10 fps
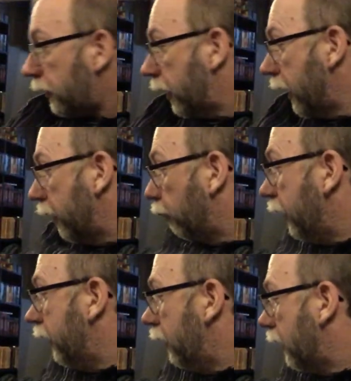and
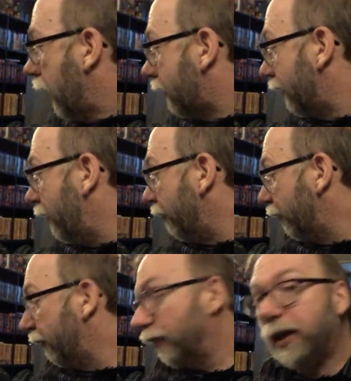we actually here in
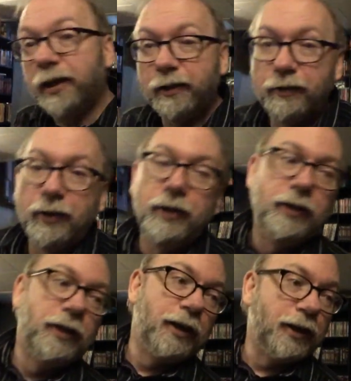Newfoundland
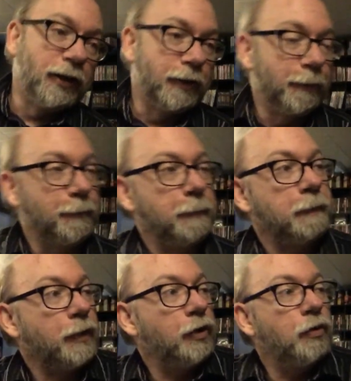uh,
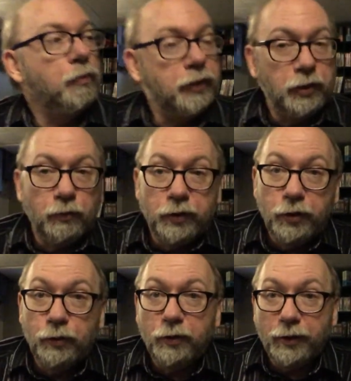would would
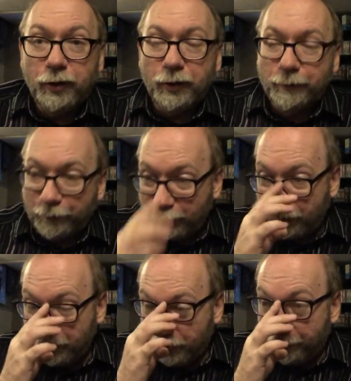do a thing
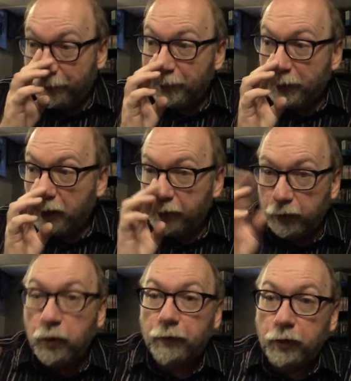called the
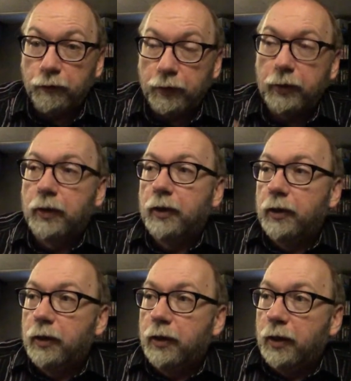Goofy Newfie.
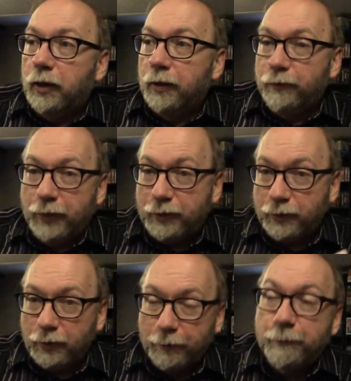Uh, that's a